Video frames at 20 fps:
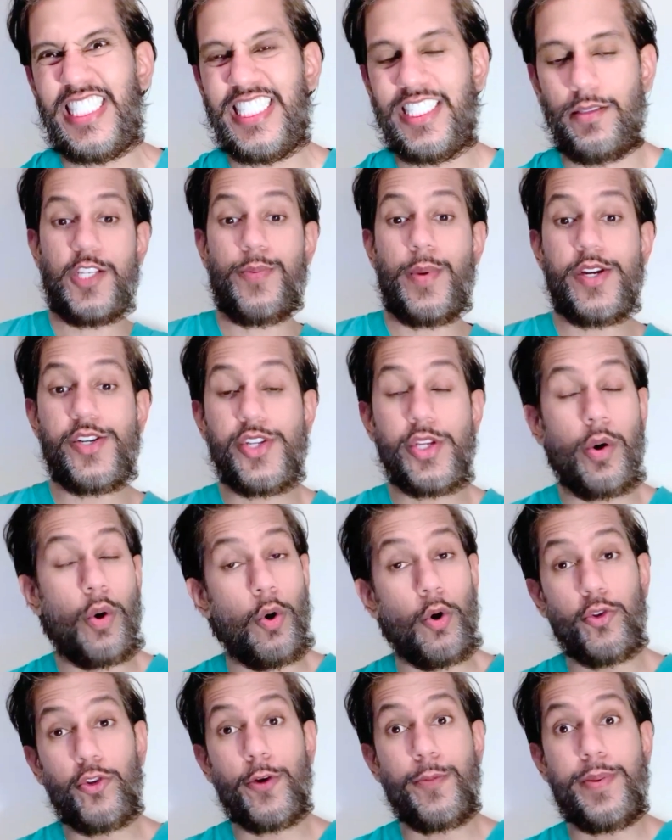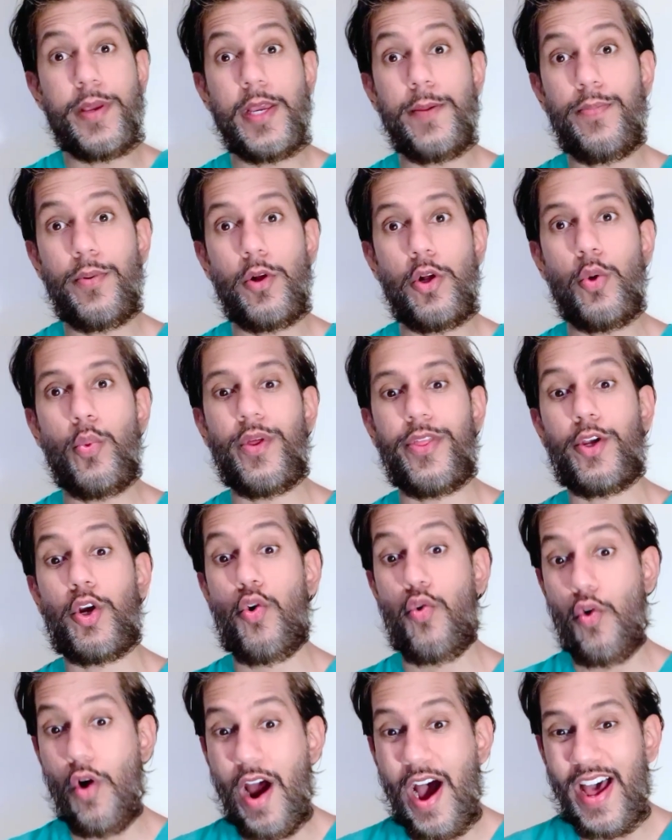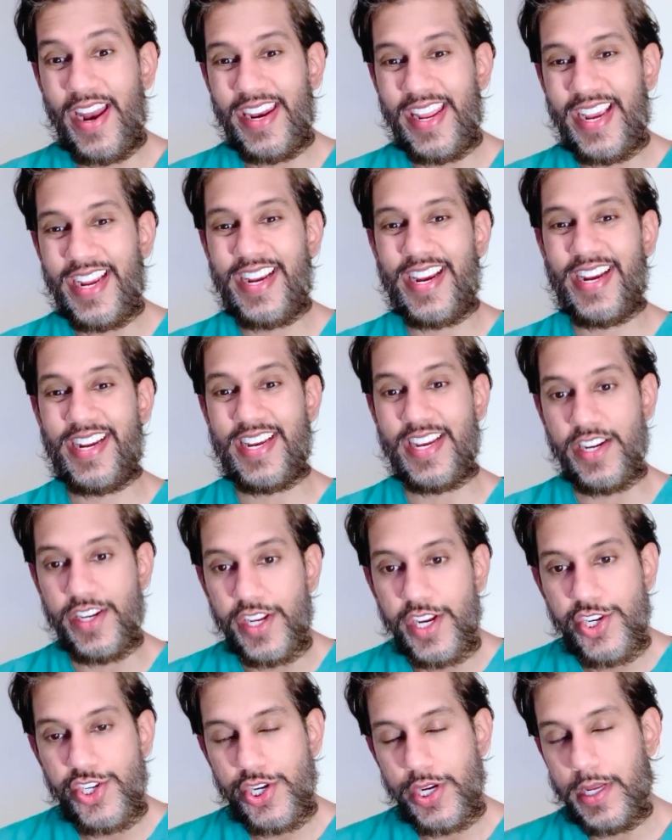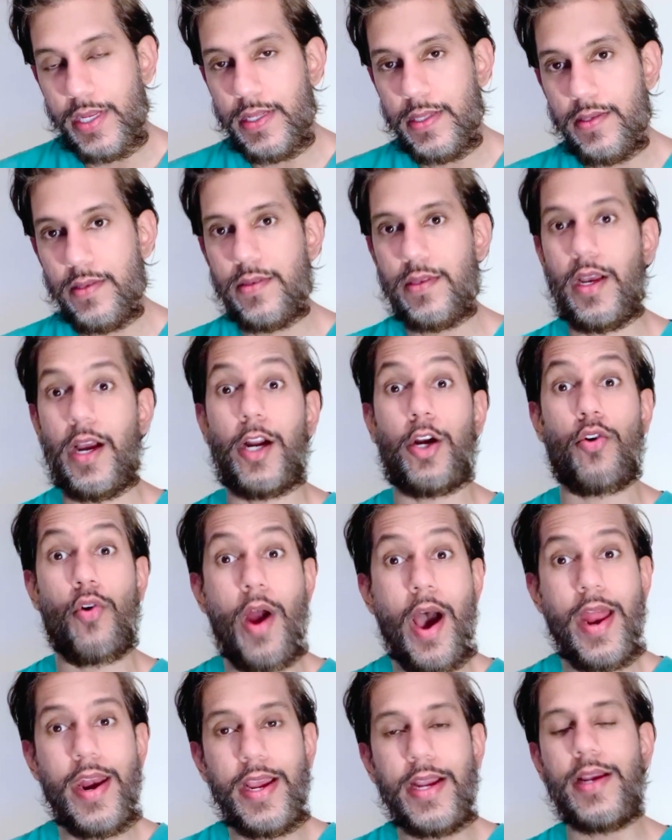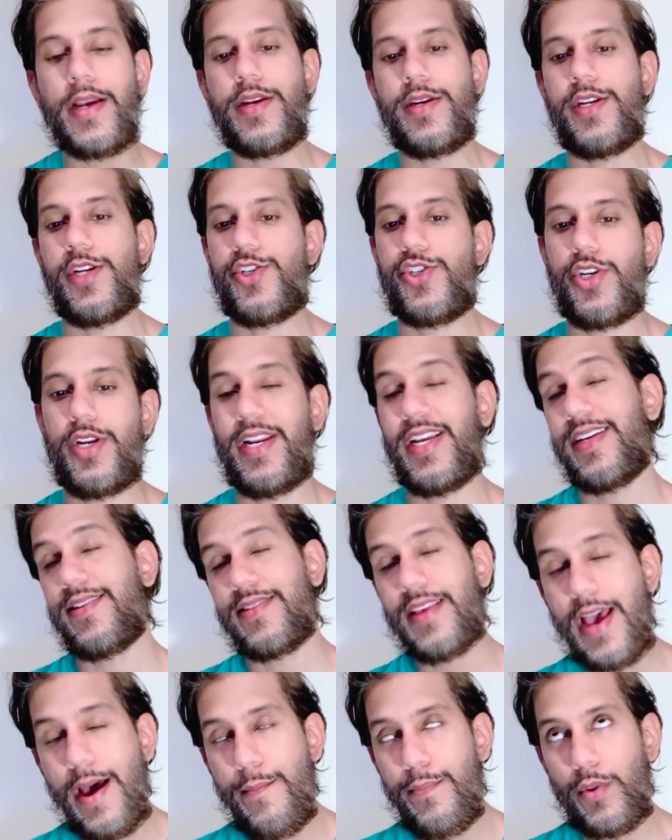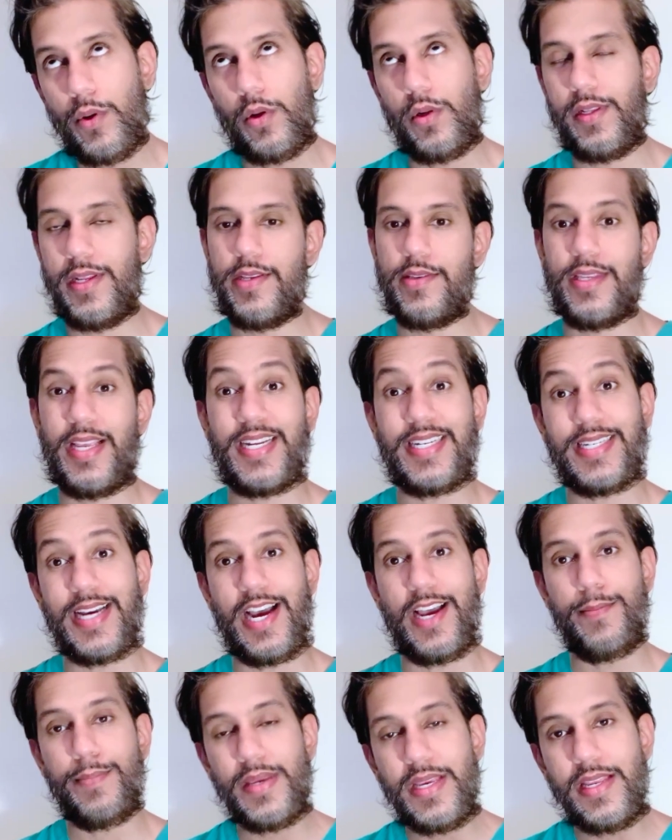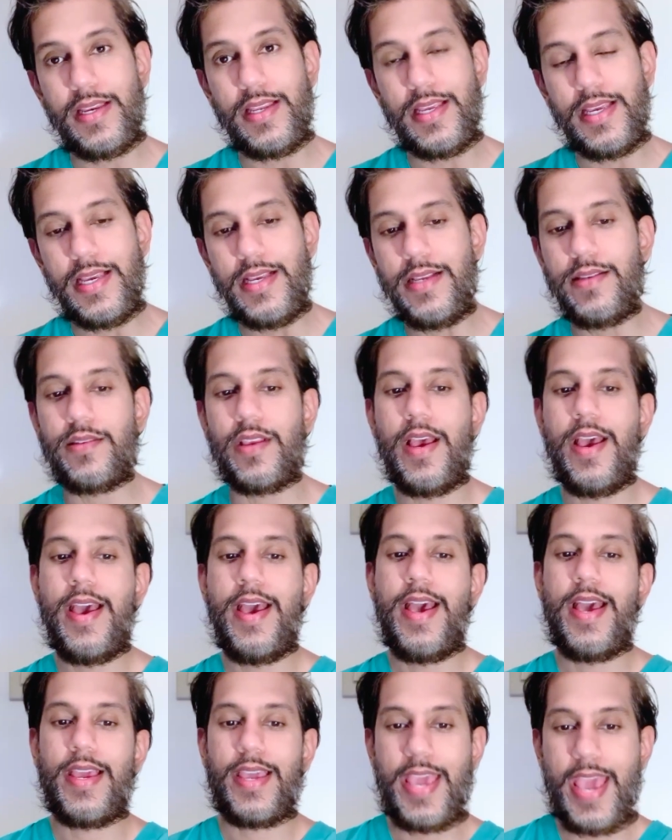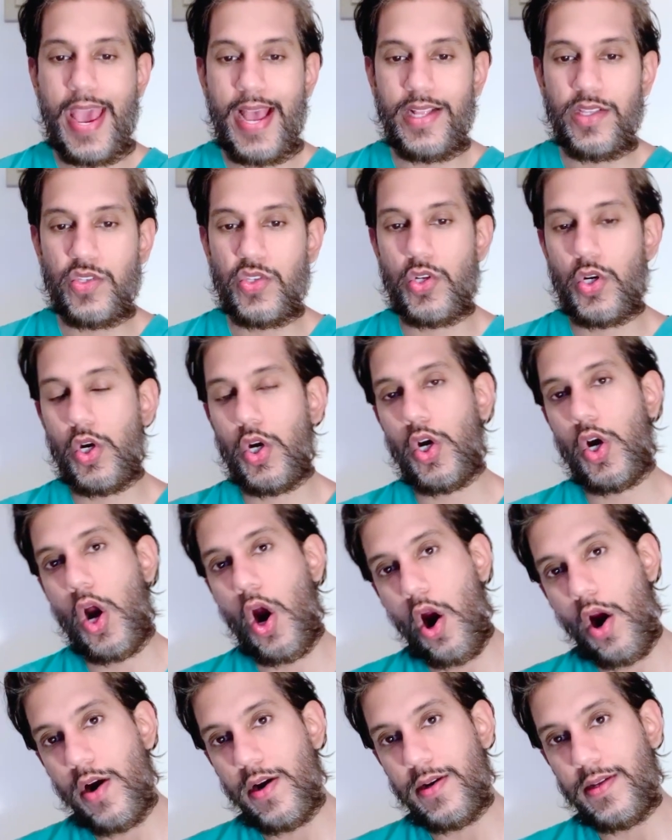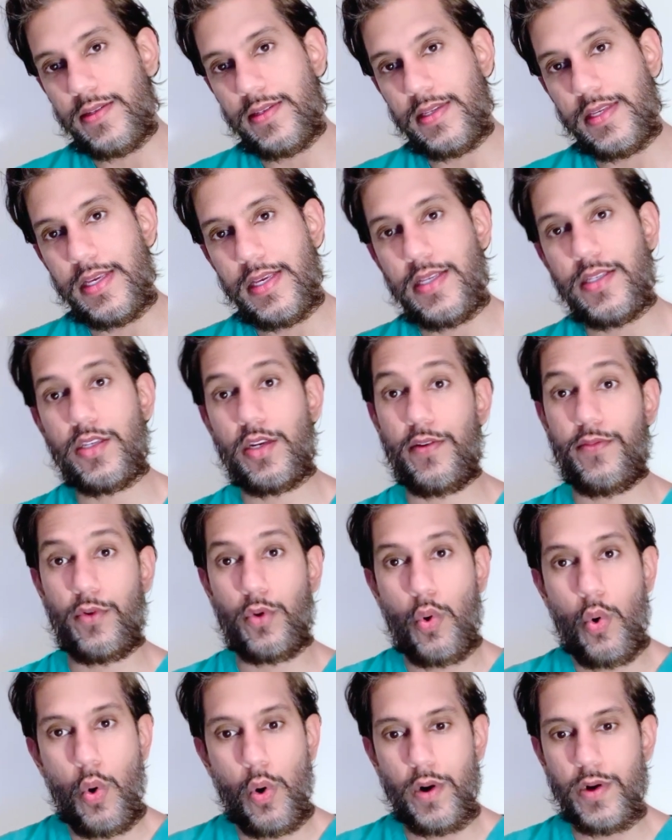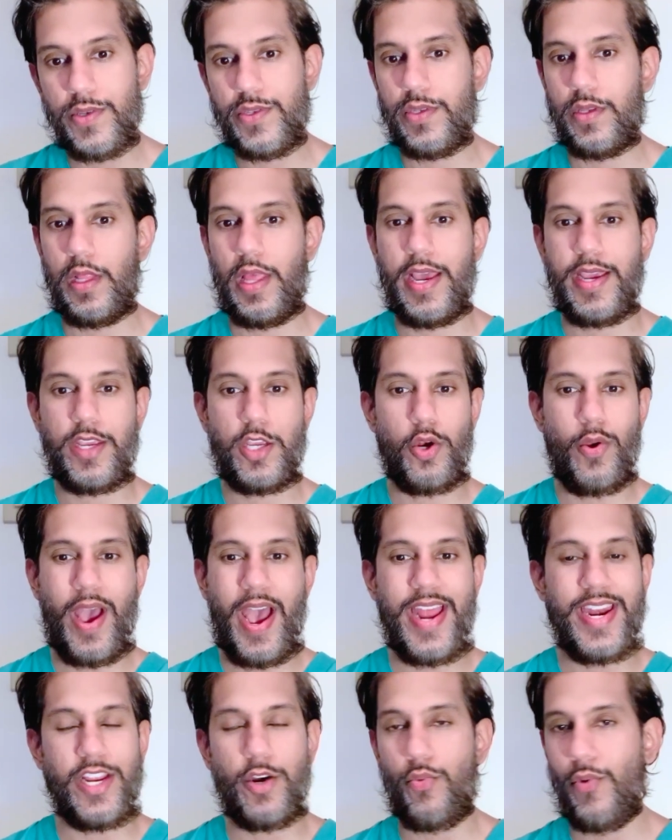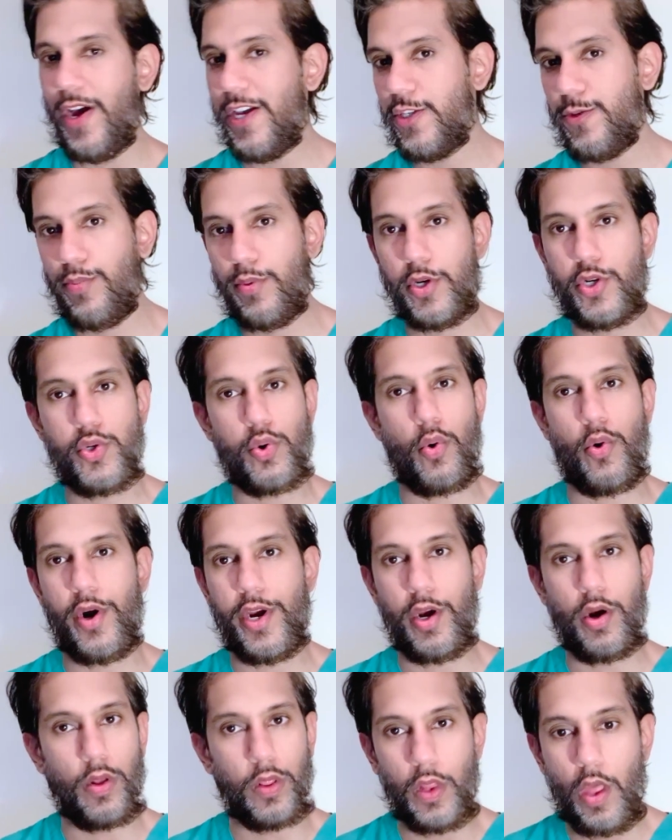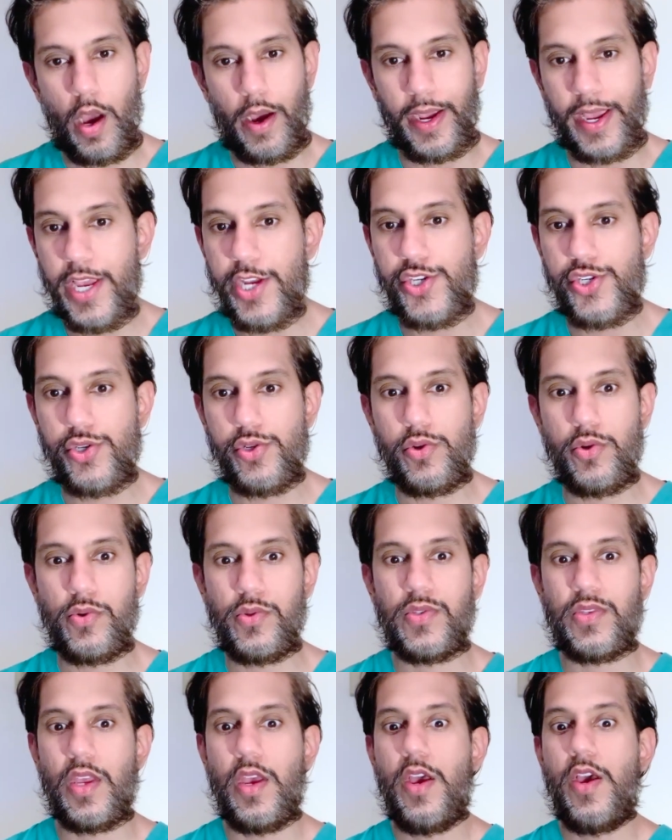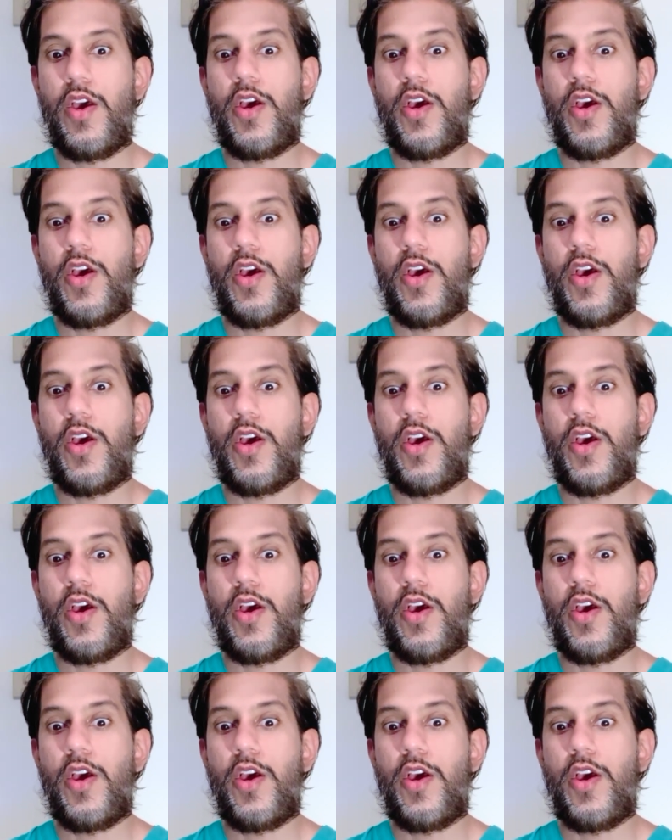Especially older people with chronic conditions. A chronic condition example is diabetes, cancer, heart disease, and of course, any respiratory or lung issues.